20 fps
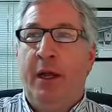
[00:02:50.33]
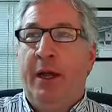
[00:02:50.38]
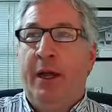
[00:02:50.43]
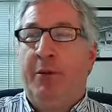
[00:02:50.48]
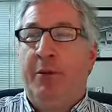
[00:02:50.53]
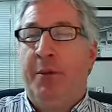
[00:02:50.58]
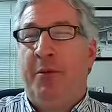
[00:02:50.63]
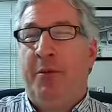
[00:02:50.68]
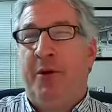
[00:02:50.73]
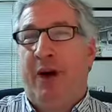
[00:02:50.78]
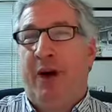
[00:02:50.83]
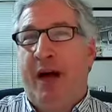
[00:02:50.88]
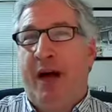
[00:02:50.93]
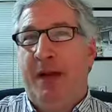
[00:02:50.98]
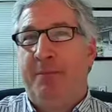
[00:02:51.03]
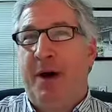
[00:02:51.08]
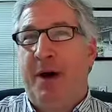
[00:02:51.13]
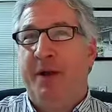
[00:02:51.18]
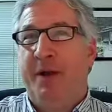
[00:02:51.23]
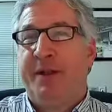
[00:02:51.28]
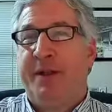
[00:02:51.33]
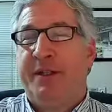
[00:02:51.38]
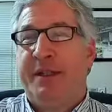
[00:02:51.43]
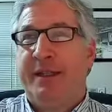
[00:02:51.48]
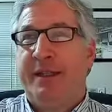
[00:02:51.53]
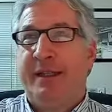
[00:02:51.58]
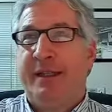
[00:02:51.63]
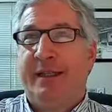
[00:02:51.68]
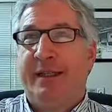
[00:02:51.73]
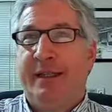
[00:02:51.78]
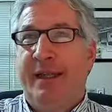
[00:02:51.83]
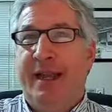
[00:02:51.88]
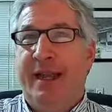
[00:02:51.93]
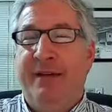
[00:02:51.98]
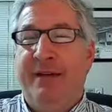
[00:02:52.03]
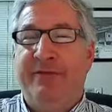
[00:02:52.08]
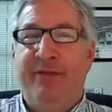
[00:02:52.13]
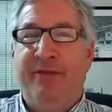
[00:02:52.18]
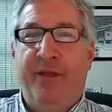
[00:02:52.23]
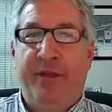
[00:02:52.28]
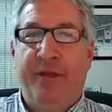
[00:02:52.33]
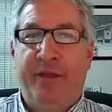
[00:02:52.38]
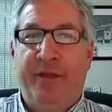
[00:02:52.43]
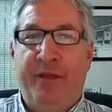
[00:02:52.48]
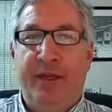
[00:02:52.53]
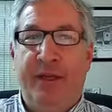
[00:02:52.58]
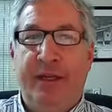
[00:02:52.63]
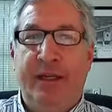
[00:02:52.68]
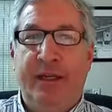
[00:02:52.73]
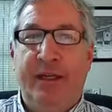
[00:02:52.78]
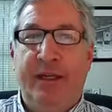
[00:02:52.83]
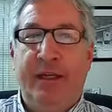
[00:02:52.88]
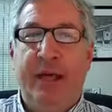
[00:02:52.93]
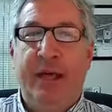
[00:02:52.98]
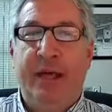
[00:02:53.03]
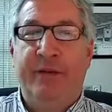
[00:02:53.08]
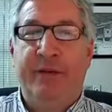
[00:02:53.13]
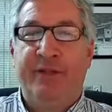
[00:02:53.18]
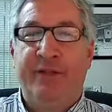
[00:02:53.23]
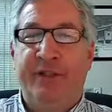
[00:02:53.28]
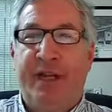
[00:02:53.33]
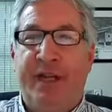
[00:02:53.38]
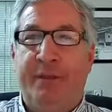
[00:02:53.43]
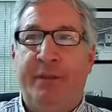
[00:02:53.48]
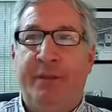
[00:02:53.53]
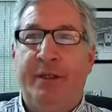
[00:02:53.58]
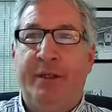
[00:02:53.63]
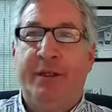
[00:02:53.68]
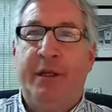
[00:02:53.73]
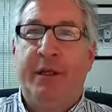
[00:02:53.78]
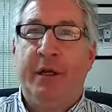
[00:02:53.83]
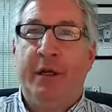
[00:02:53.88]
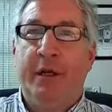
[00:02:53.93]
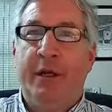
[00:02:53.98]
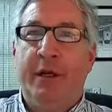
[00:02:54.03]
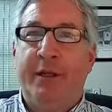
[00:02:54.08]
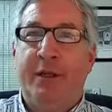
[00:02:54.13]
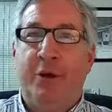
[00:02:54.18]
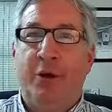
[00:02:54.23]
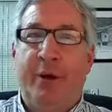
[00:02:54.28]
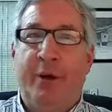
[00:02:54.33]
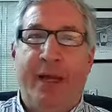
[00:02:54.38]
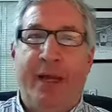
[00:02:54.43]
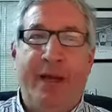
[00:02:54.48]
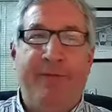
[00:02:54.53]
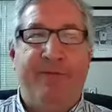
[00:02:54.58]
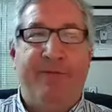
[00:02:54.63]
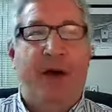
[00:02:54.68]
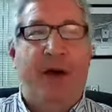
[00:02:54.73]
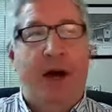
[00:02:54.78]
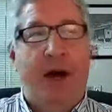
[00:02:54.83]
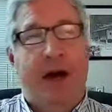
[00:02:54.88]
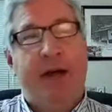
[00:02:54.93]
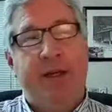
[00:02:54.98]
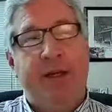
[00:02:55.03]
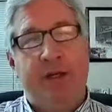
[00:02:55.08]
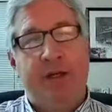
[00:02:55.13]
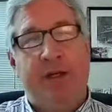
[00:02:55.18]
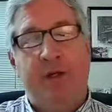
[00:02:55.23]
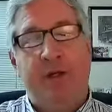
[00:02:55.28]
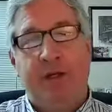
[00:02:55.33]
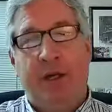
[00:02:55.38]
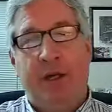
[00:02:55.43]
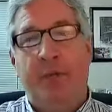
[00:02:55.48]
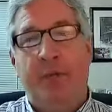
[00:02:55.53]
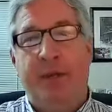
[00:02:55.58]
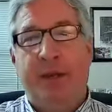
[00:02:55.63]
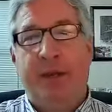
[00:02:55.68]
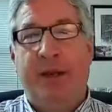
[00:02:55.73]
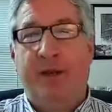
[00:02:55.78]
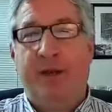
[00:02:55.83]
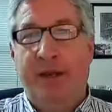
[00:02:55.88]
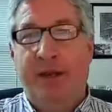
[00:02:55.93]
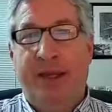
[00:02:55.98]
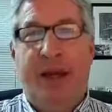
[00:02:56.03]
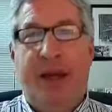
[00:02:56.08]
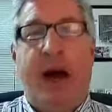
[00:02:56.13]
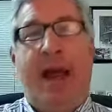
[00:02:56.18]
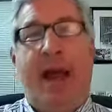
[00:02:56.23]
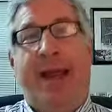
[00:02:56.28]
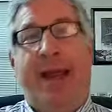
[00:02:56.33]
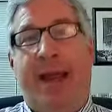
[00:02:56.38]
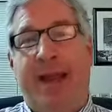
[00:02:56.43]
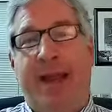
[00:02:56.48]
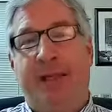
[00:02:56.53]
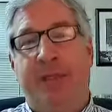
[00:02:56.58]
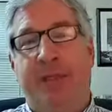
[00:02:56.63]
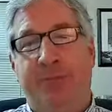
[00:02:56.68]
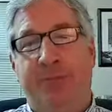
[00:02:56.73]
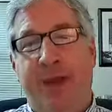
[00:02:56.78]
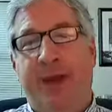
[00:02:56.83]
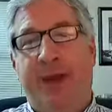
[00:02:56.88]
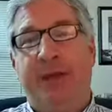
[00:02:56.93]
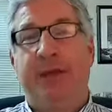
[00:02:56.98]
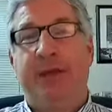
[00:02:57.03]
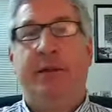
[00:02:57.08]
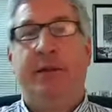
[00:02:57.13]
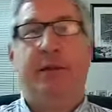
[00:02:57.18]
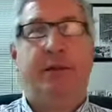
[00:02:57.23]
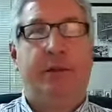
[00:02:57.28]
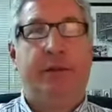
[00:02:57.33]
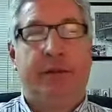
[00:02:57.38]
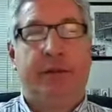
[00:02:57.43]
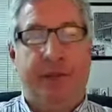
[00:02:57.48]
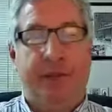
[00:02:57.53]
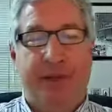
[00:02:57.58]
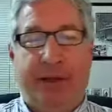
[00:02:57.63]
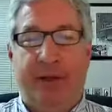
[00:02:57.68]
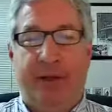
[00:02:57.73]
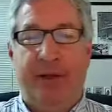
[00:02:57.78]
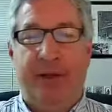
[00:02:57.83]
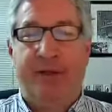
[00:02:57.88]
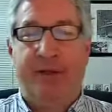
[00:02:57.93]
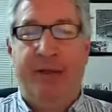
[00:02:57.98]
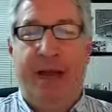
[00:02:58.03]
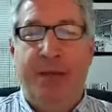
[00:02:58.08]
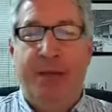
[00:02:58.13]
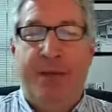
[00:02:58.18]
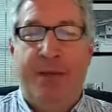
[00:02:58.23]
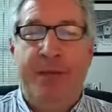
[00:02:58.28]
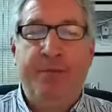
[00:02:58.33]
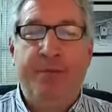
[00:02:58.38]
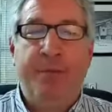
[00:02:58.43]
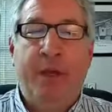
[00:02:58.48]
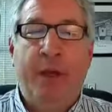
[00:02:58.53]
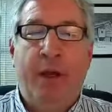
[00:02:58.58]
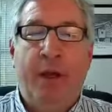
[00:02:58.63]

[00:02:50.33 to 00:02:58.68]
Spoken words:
Remember, a hypothesis is an if-then kind of statement. So if I do something, then I expect something else to happen.